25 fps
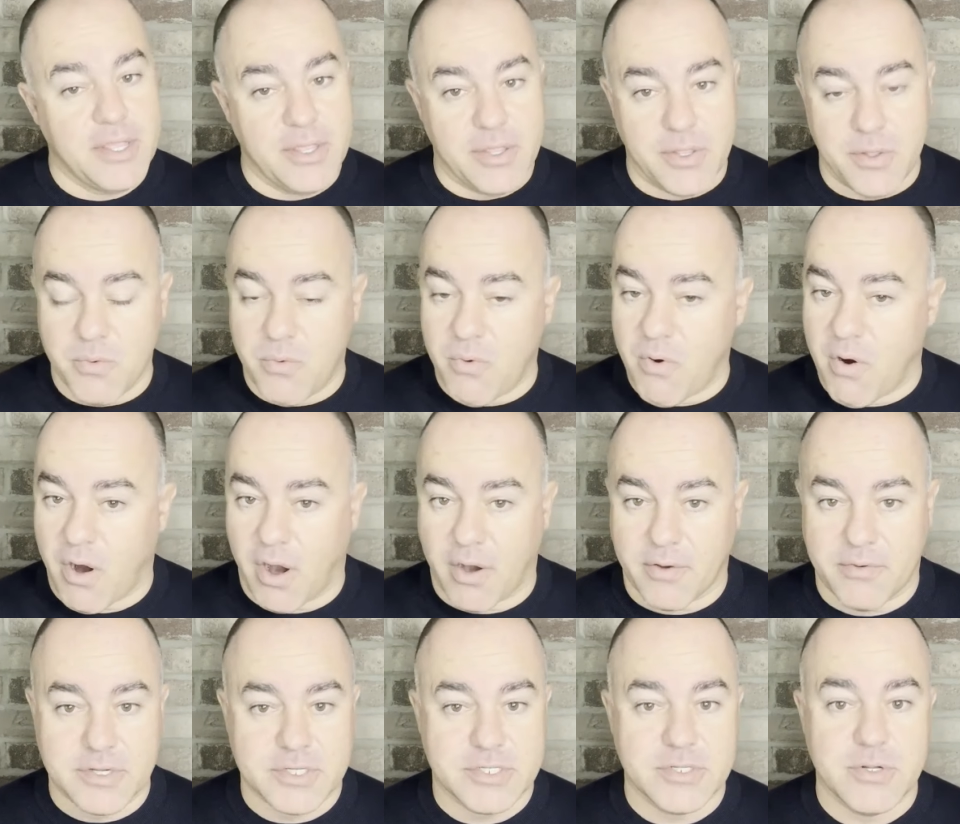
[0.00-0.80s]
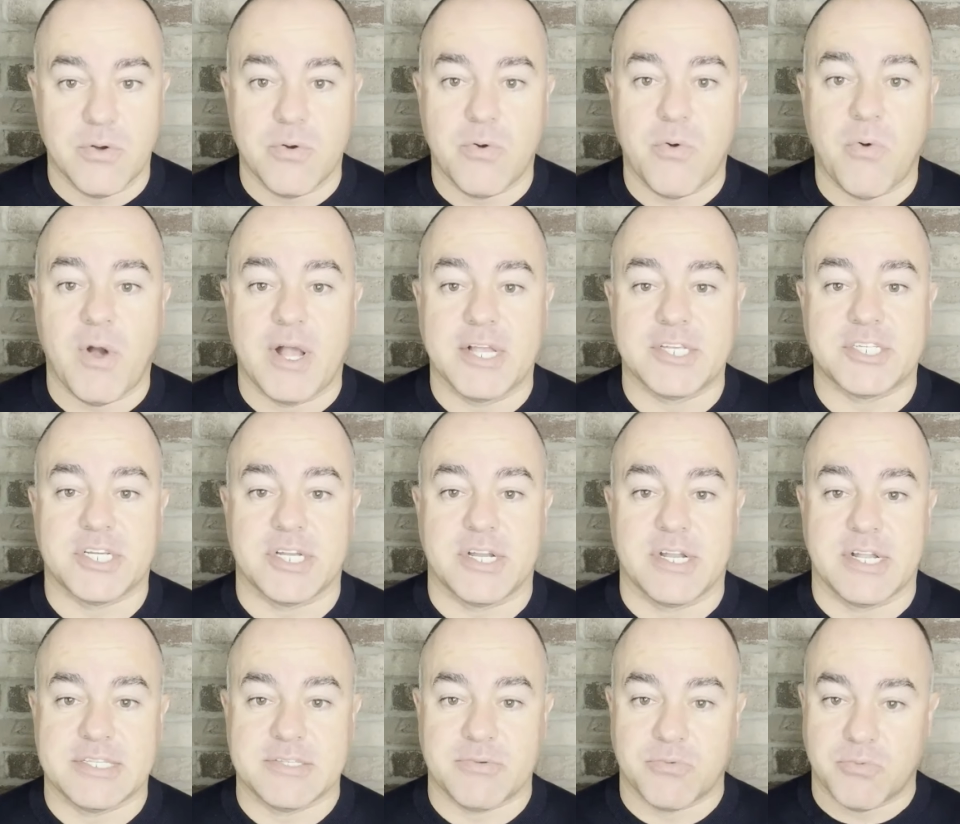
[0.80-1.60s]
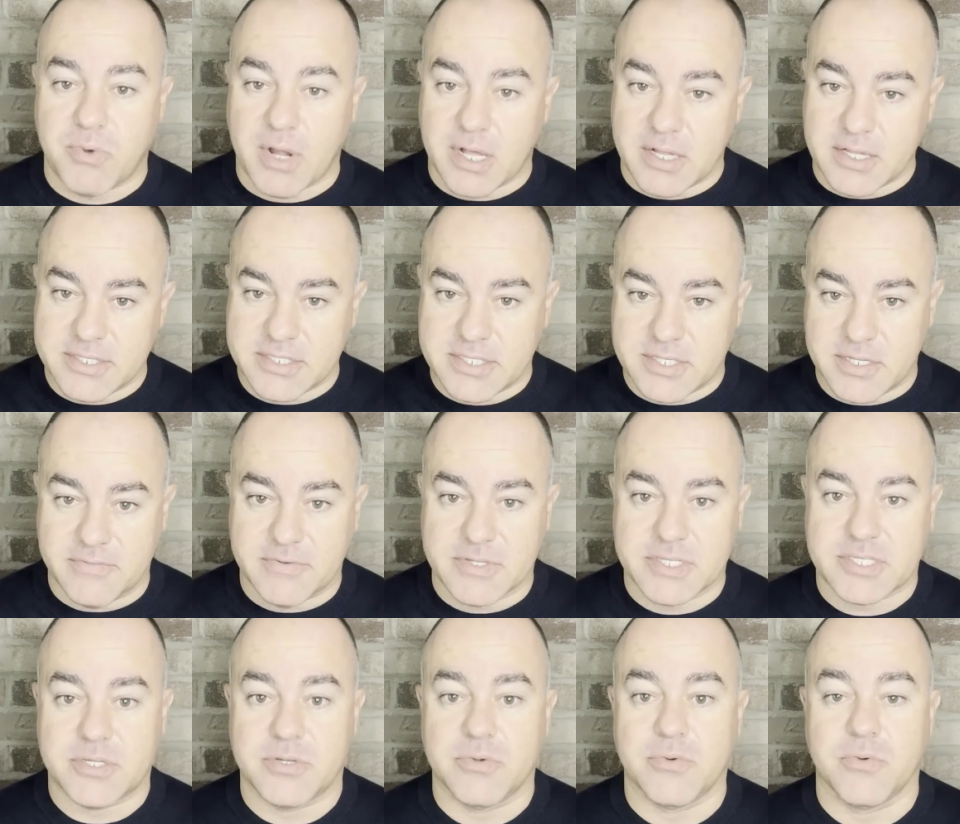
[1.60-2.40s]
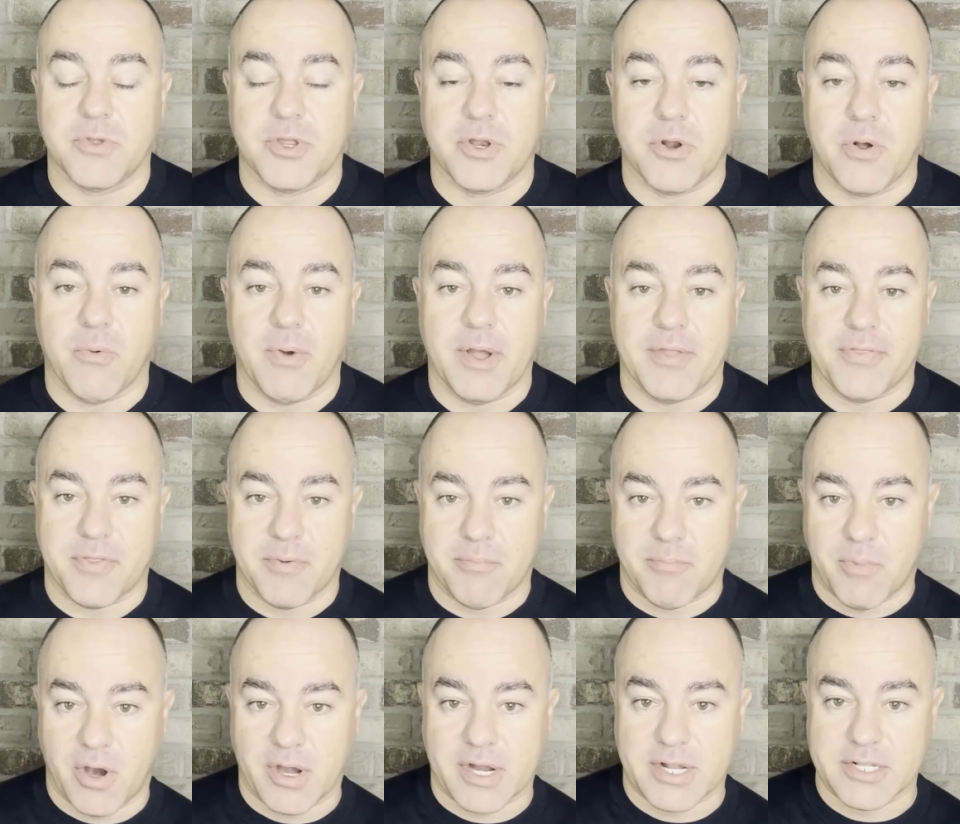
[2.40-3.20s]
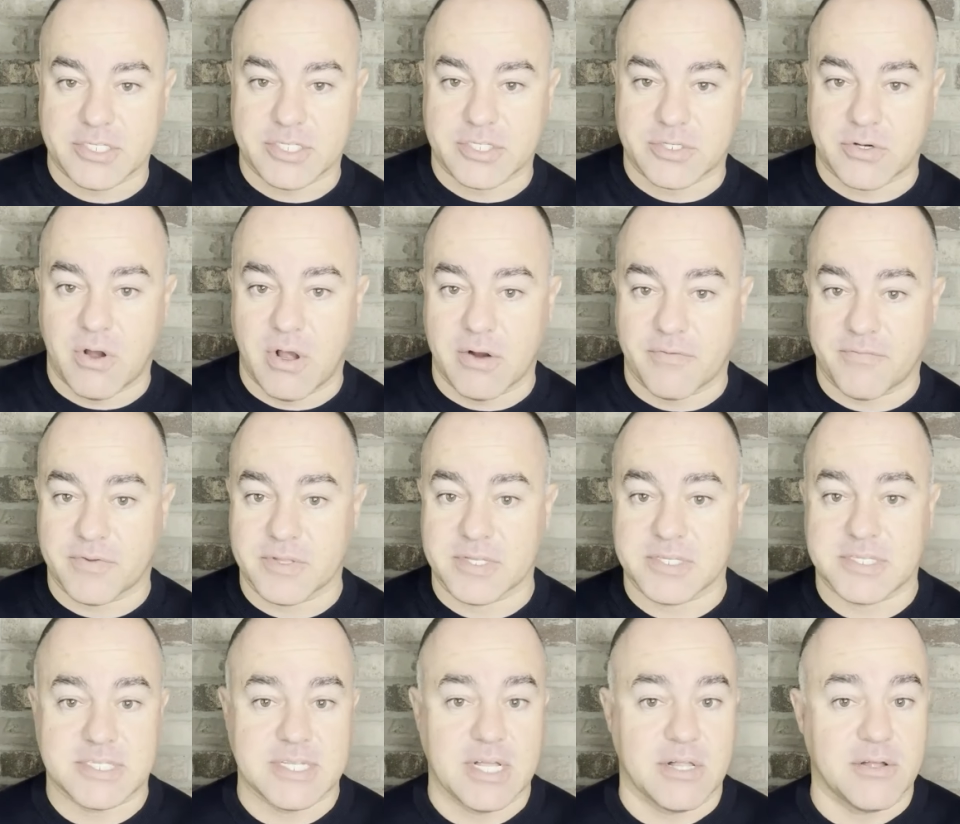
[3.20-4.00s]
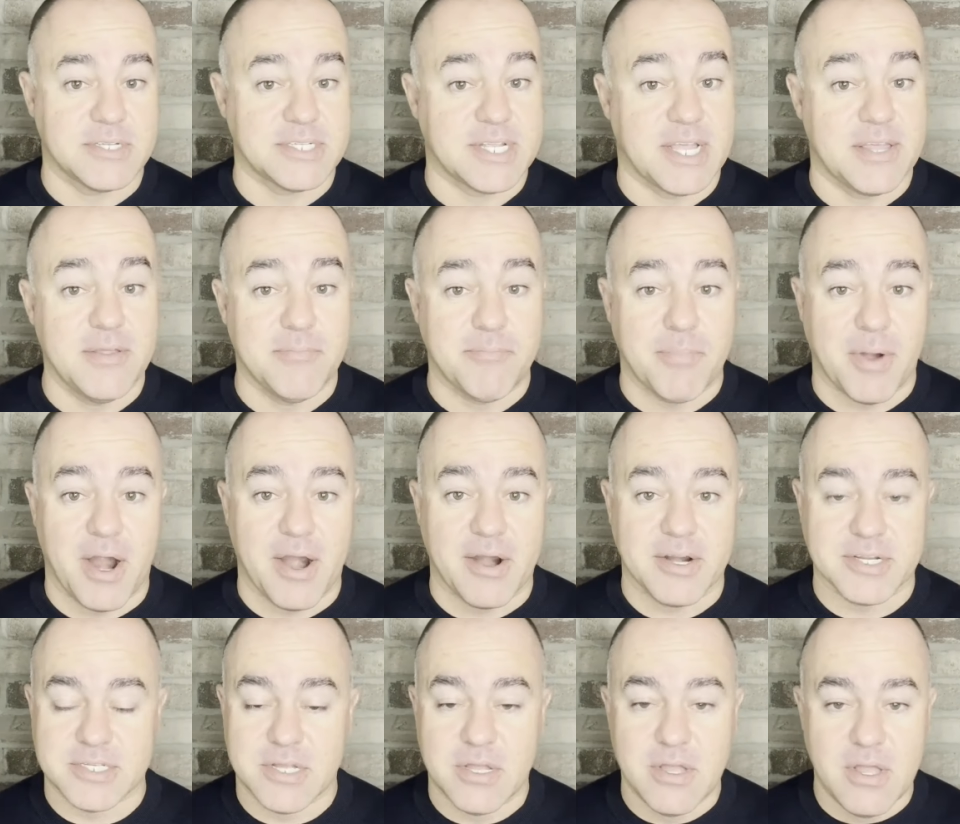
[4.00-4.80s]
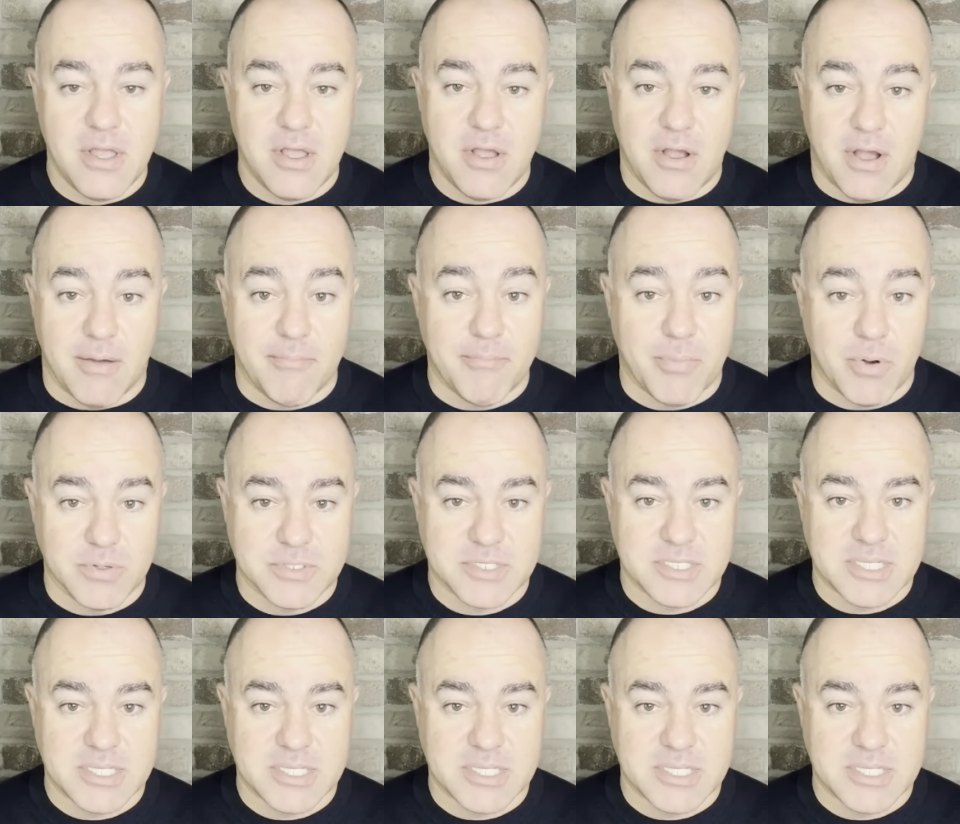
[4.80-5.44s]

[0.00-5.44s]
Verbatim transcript: You are. There's no question. It's relative as to, you know what, the market's strong for the sellers and the buyers on both